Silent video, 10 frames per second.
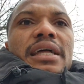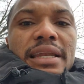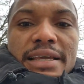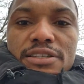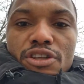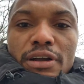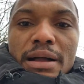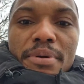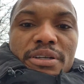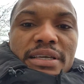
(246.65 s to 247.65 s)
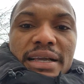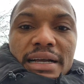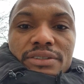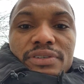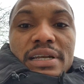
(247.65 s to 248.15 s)
Let's talk about a
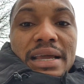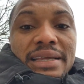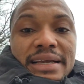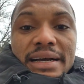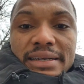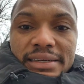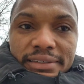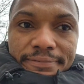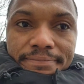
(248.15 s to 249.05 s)
country like Ghana,